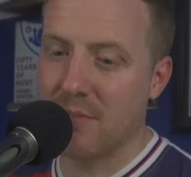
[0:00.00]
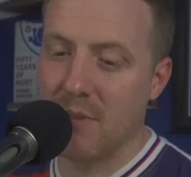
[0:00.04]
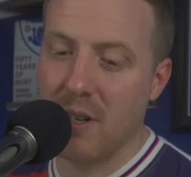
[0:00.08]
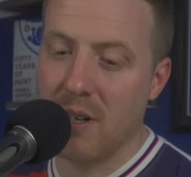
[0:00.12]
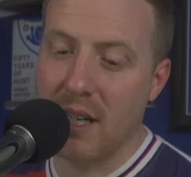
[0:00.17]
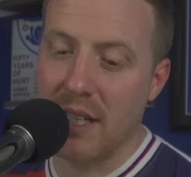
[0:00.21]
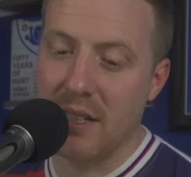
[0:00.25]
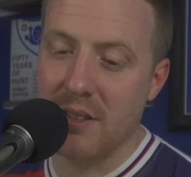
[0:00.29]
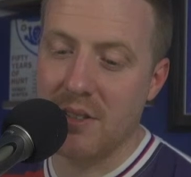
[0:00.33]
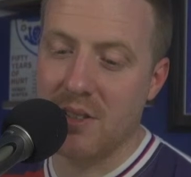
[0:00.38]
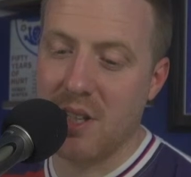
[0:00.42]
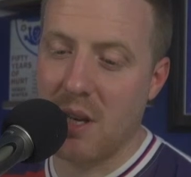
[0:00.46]

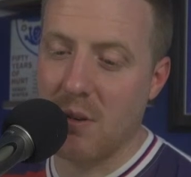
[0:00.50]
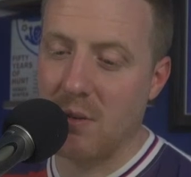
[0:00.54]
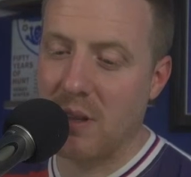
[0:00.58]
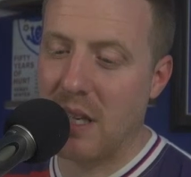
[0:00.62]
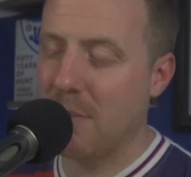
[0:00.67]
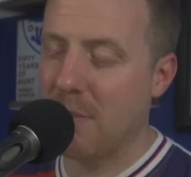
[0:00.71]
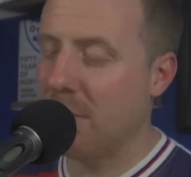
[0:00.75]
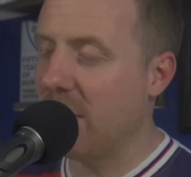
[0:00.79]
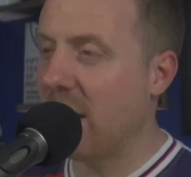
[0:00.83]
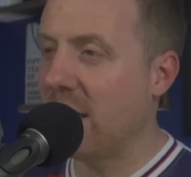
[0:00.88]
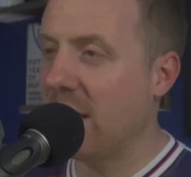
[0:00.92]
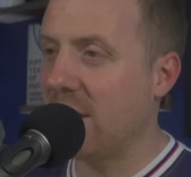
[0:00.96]
Right, so
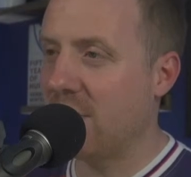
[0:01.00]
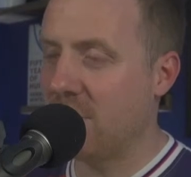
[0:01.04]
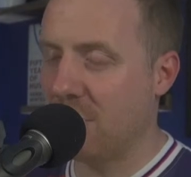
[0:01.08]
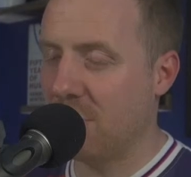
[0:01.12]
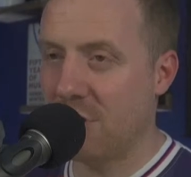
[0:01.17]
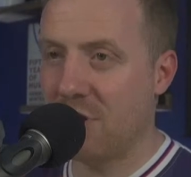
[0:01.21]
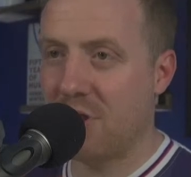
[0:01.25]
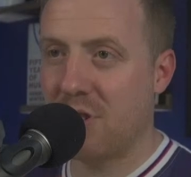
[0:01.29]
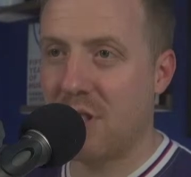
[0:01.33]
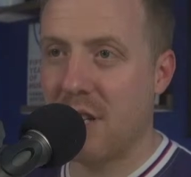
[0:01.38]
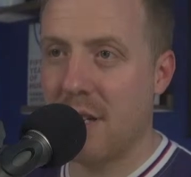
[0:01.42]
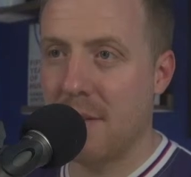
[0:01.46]
let's
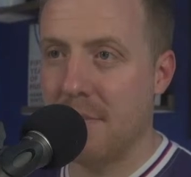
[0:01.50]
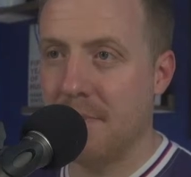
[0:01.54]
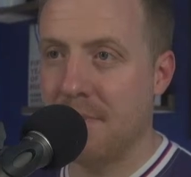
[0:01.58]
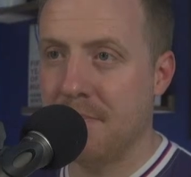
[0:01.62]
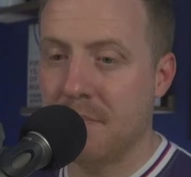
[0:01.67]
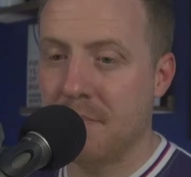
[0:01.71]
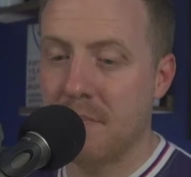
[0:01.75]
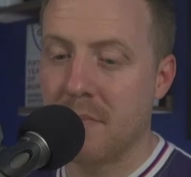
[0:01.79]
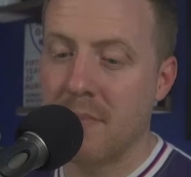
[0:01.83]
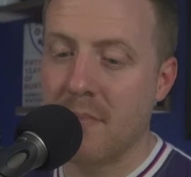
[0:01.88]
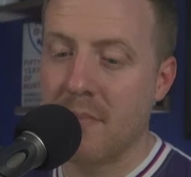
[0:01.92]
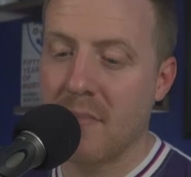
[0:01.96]
just...
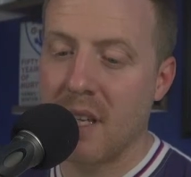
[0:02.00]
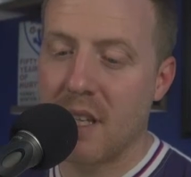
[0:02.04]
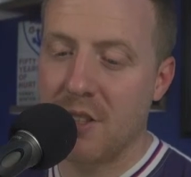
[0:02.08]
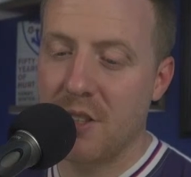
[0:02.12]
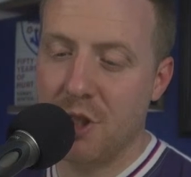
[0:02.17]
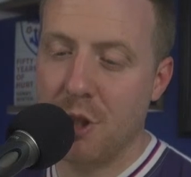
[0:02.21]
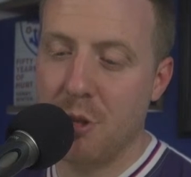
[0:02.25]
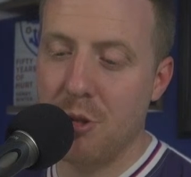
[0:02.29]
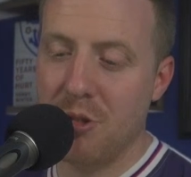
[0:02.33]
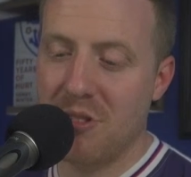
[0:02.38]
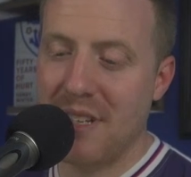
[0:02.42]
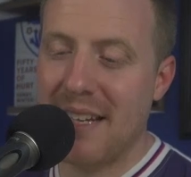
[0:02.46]

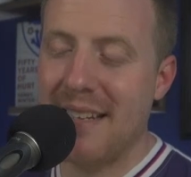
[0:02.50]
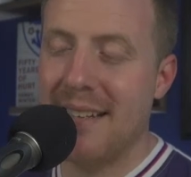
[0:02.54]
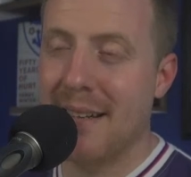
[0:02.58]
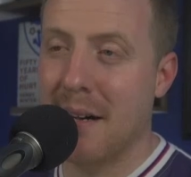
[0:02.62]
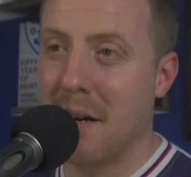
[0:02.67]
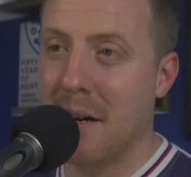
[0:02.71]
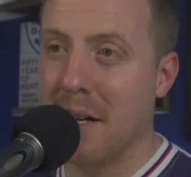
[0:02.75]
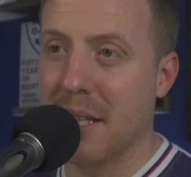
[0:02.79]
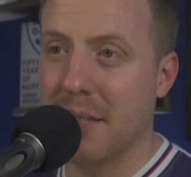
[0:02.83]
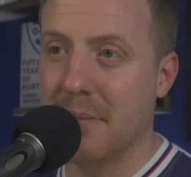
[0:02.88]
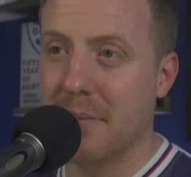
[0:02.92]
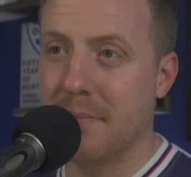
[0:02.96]
Tuesday
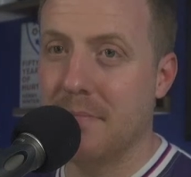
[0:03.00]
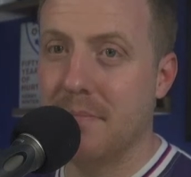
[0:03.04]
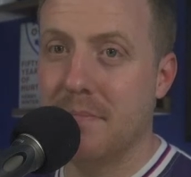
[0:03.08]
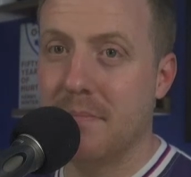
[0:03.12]
night.